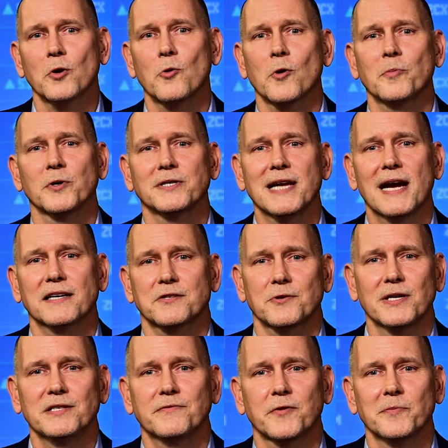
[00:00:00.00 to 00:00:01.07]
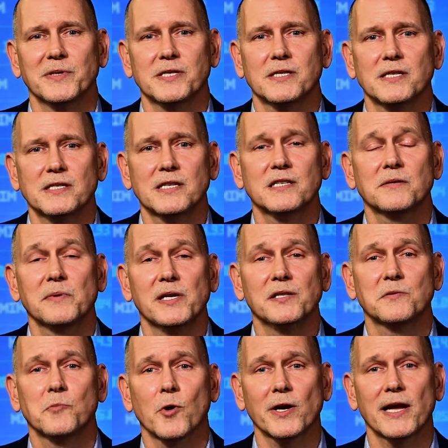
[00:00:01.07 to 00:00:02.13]
corporate tax rates for businesses
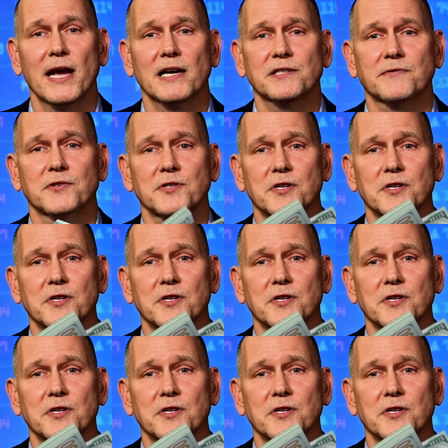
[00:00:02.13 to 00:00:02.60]
means more cash for